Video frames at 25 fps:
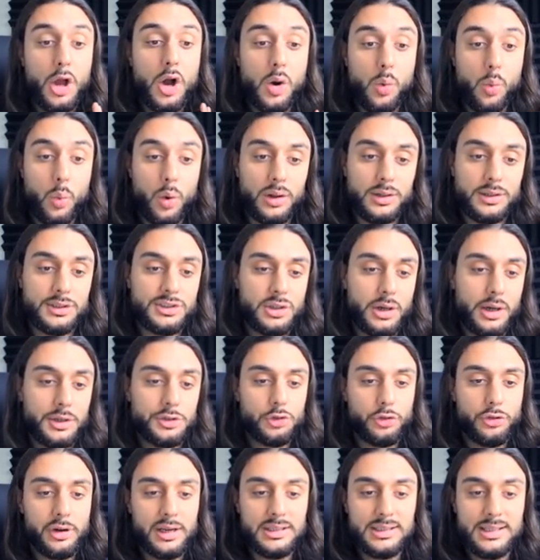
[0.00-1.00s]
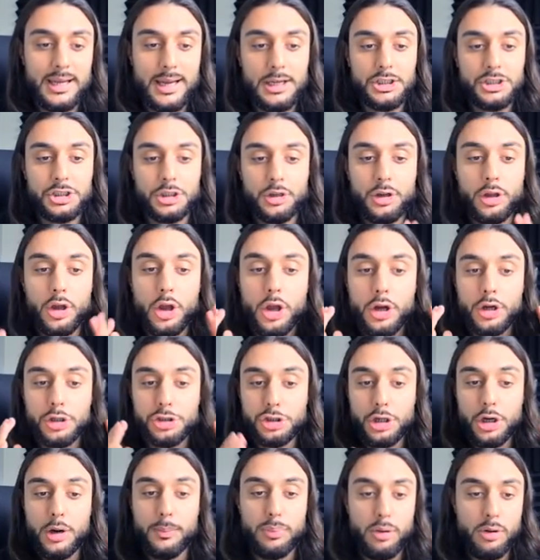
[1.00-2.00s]
one-size orientation,
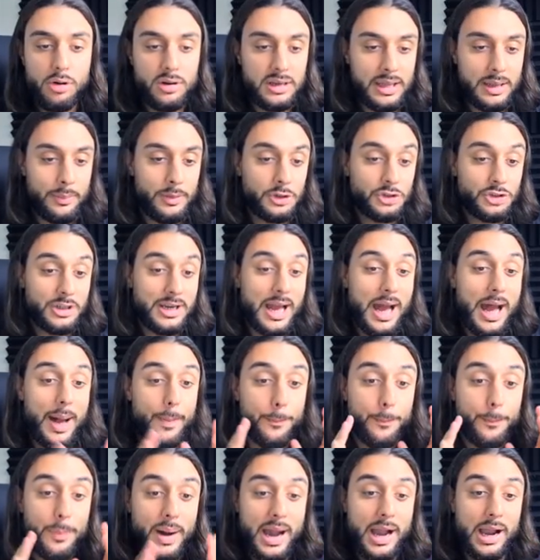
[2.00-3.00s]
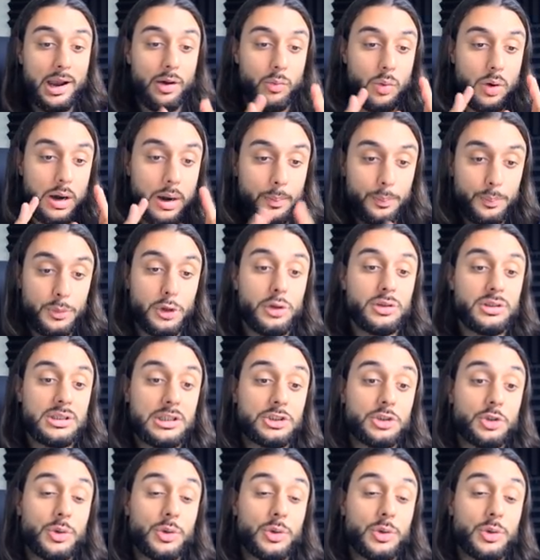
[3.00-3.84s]
show product imagery, and background music.